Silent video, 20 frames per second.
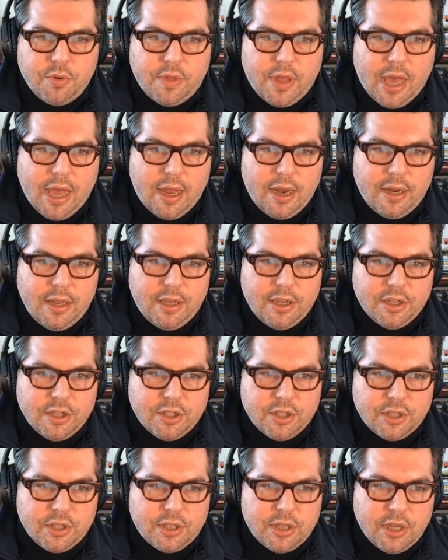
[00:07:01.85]
that
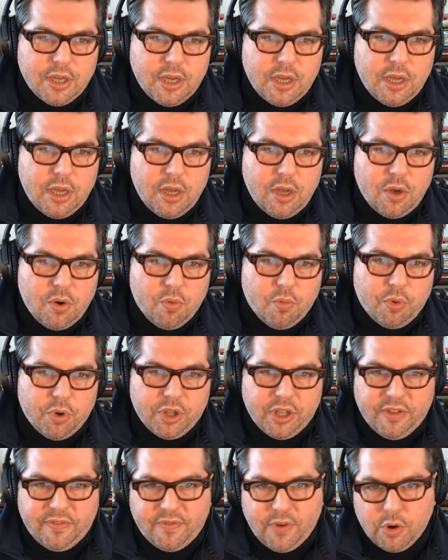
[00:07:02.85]
is
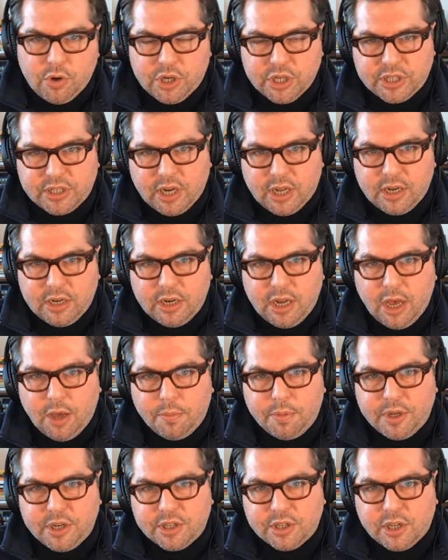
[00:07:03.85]
really focused on
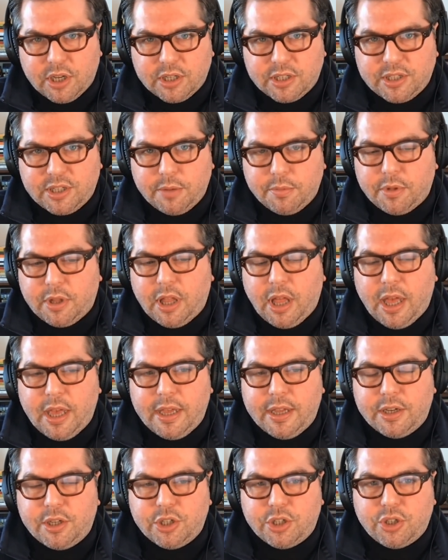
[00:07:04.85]
helping some
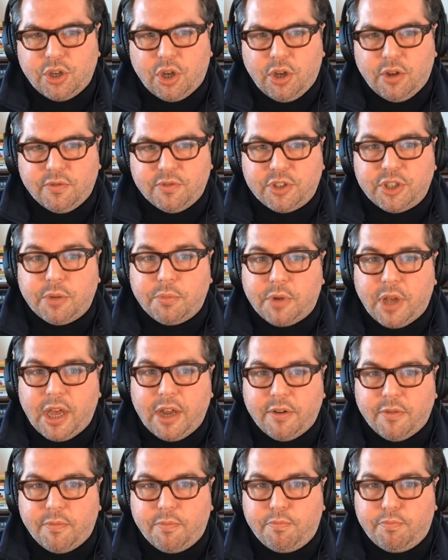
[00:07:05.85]
client to solve some
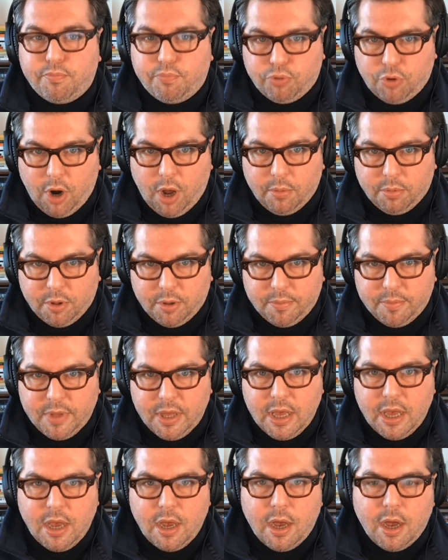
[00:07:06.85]
kind of problem.
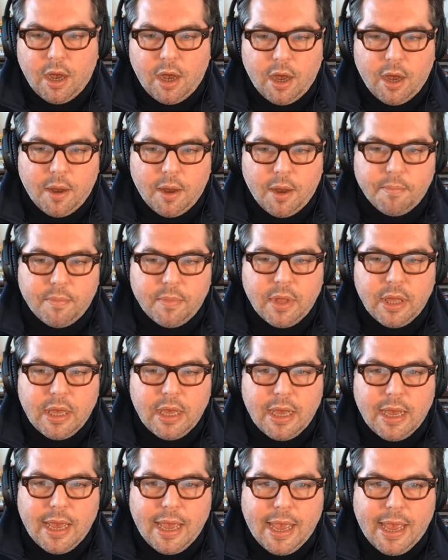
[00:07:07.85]

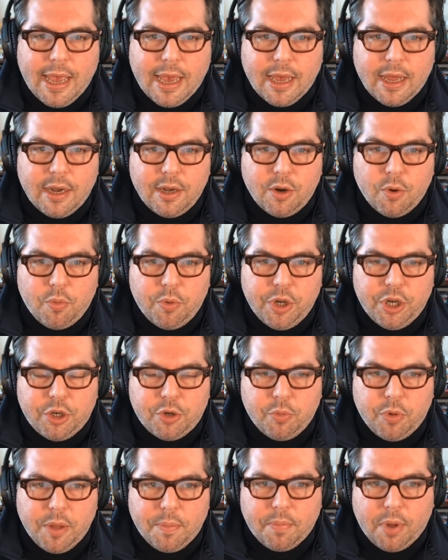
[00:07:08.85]
And
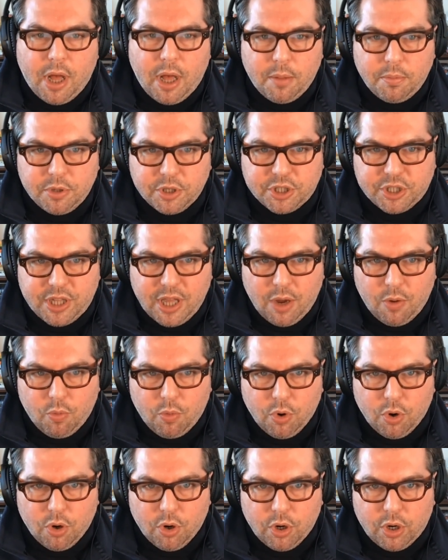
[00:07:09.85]
we publish that
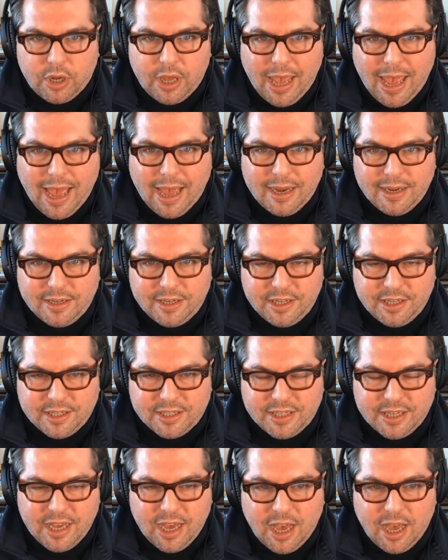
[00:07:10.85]
work at
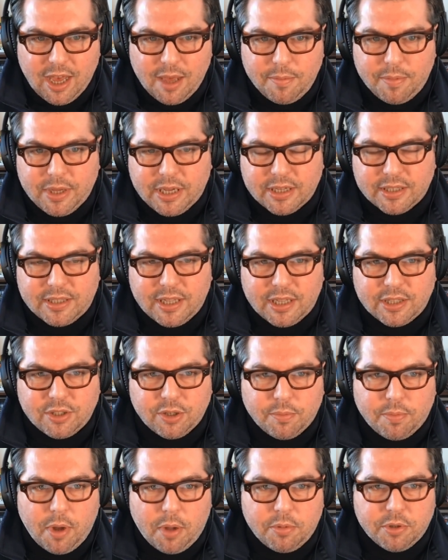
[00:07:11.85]
DCI because that's
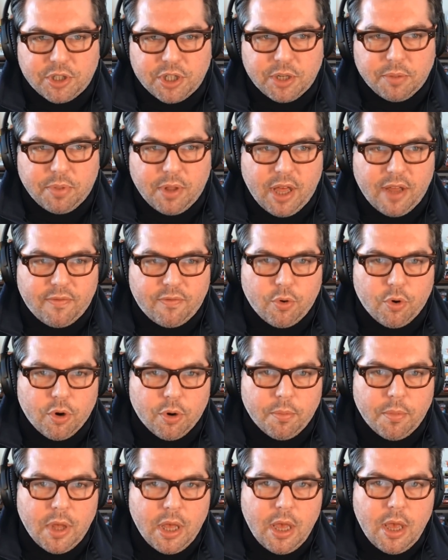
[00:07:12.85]
our publishing
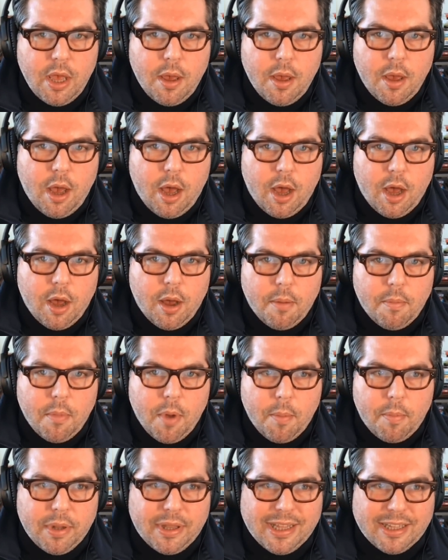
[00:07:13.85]
platform.
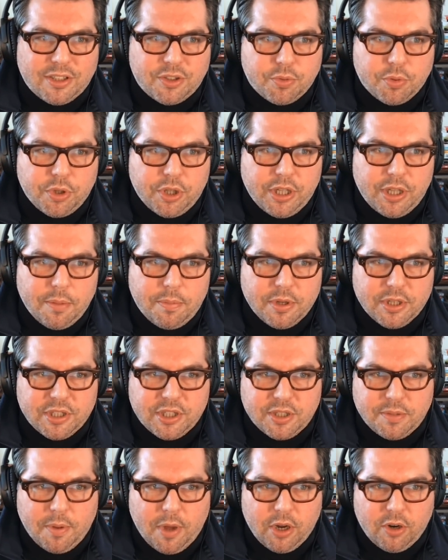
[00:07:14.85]
But that's really the
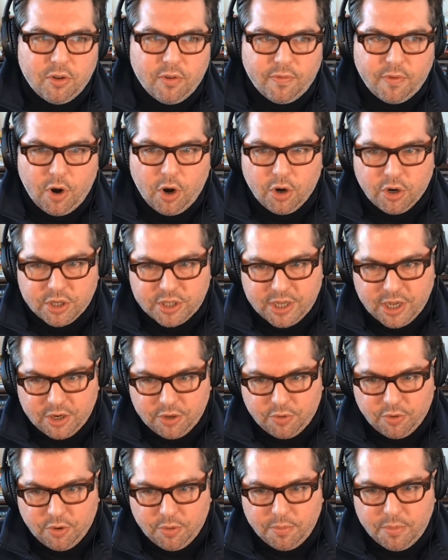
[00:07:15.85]
business model of
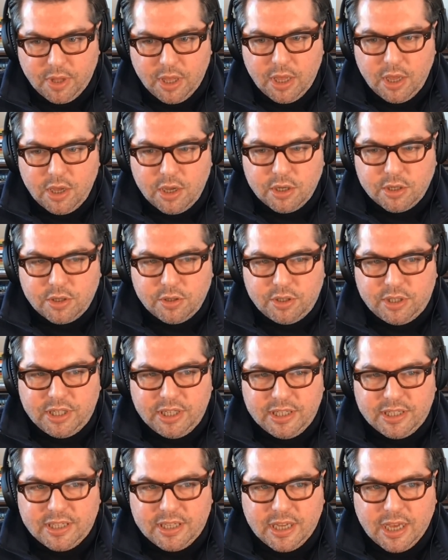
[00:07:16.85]
RxN Group. So
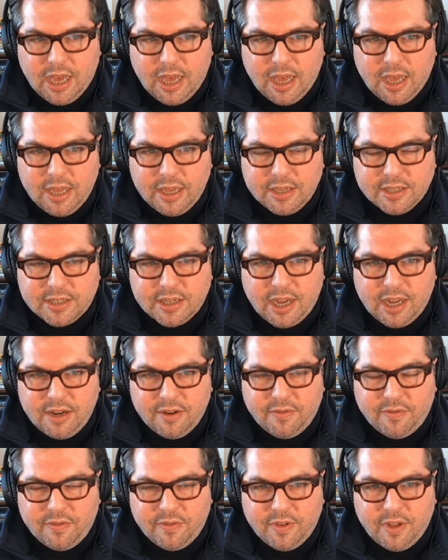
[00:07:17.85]
DCI is
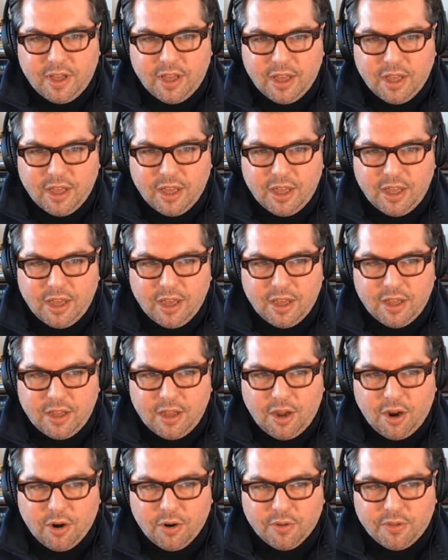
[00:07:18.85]
kind of
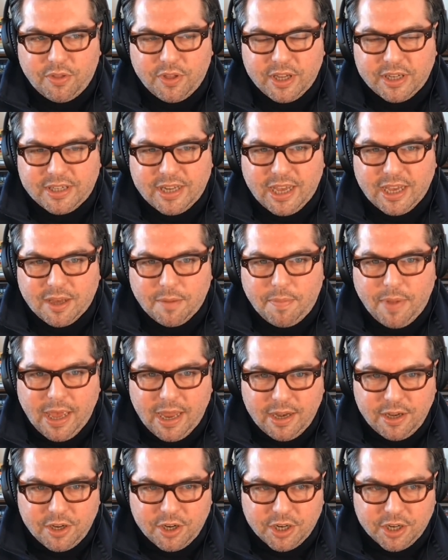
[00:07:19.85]
our think tank
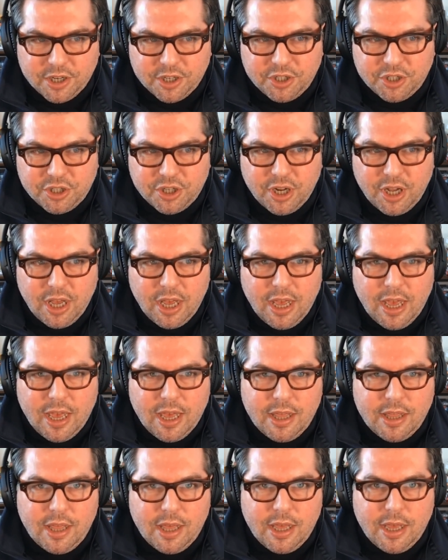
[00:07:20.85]
appendage.
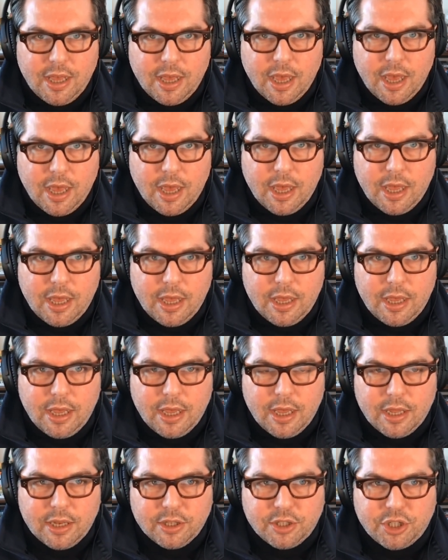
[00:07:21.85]

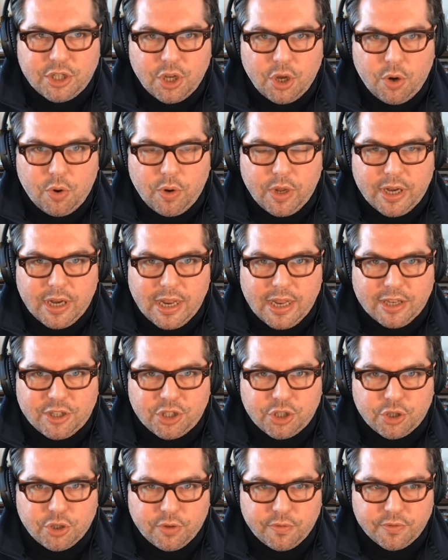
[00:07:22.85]
And so it
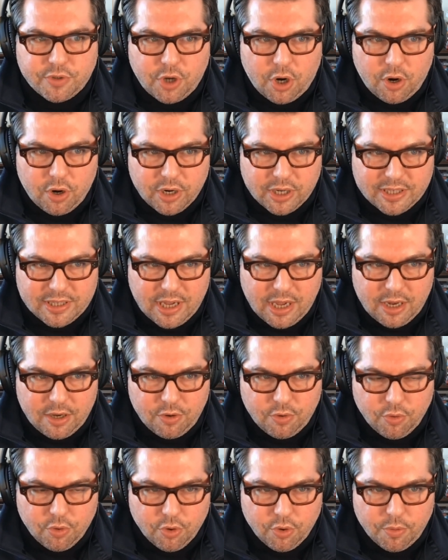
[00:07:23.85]
serves
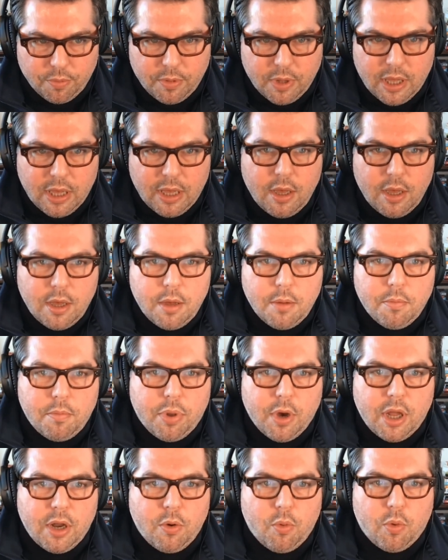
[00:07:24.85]
RxN Group.
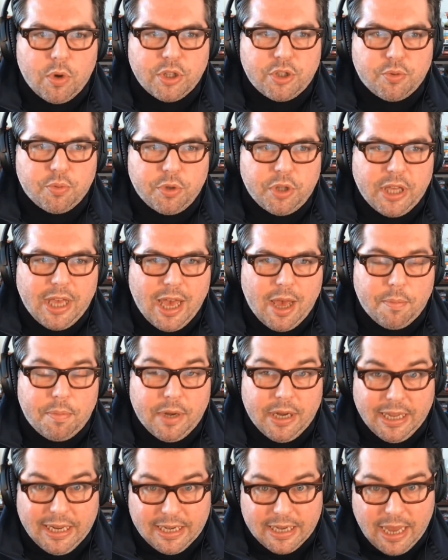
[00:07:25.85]
But what's really
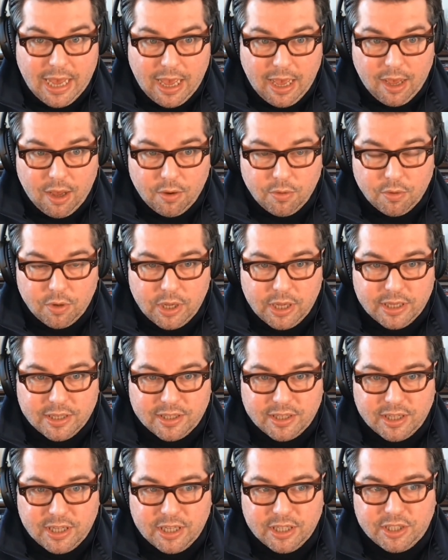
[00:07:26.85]
happening now
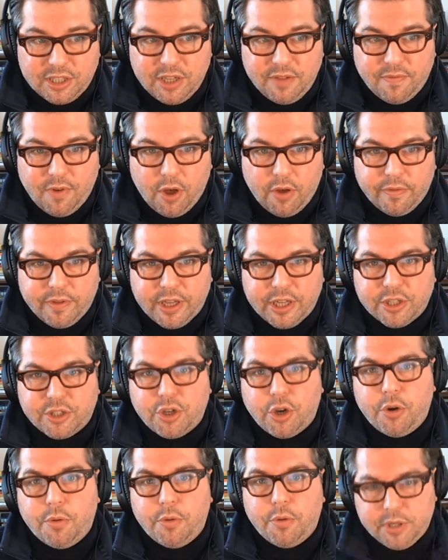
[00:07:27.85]
is it's evolving its
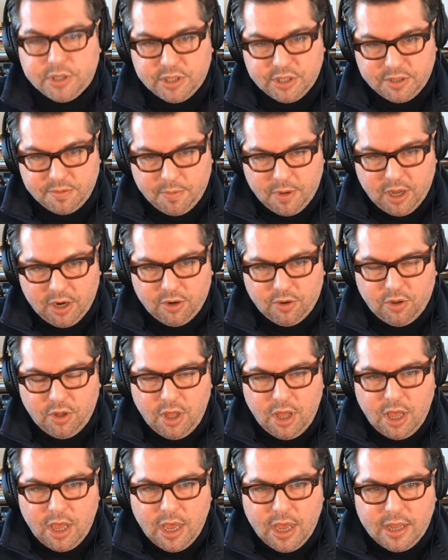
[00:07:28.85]
own business model.
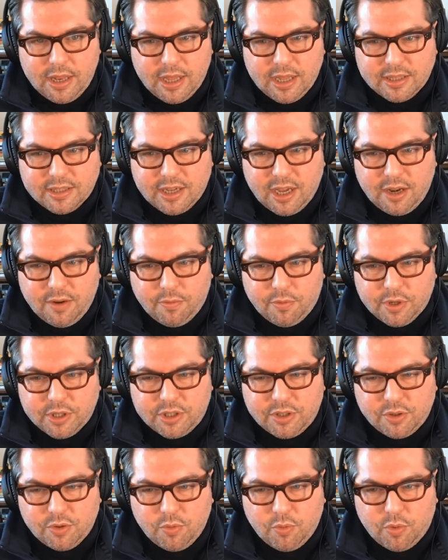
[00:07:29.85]
And that's kind of
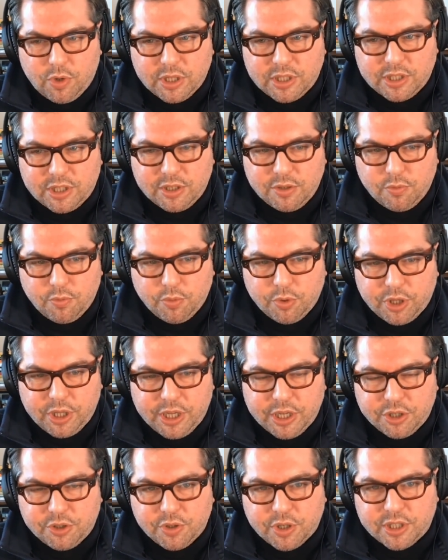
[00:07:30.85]
what's
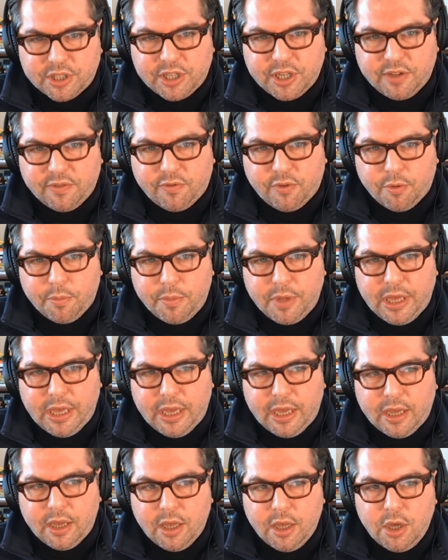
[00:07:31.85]
really interesting for
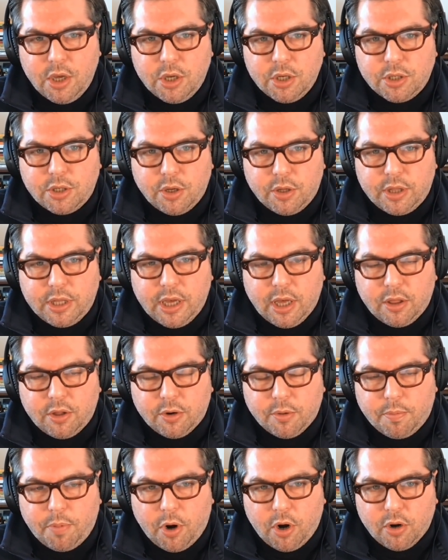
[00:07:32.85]
me. So the
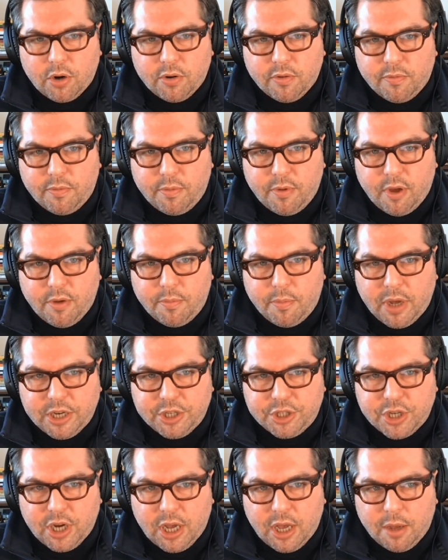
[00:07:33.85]
other part of my
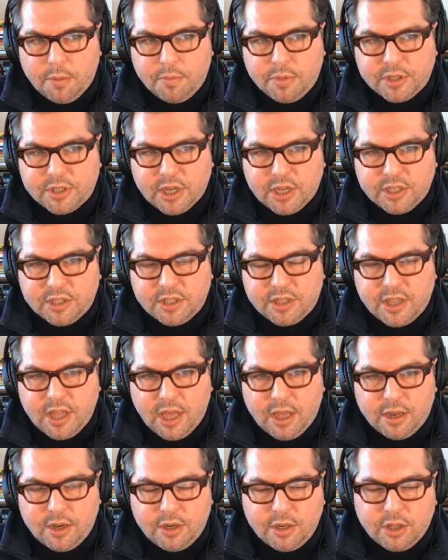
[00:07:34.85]
job, besides
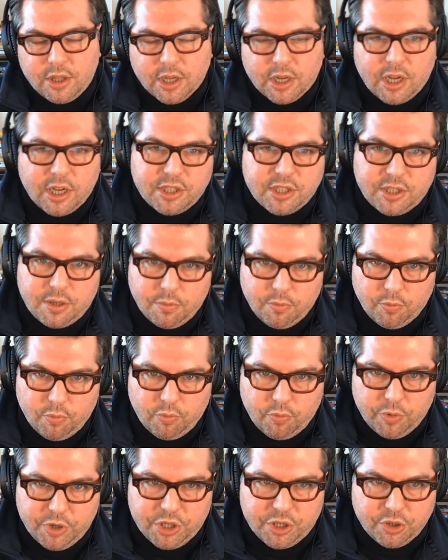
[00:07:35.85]
that, the custom
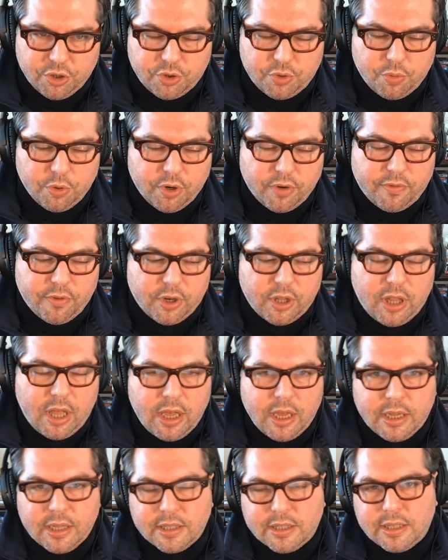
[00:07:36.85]
research work for
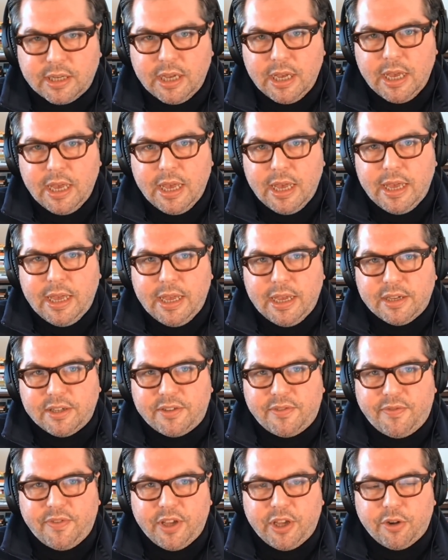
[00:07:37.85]
clients,
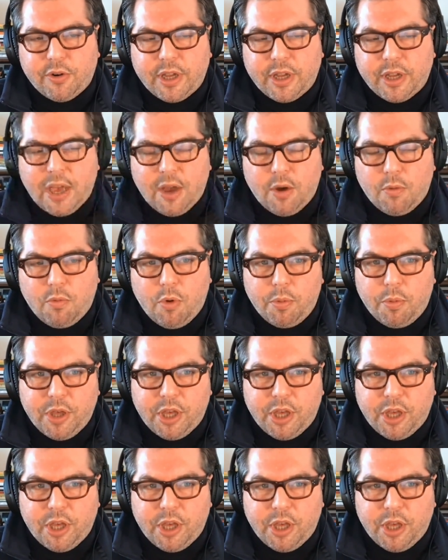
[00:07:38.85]
is figuring out what we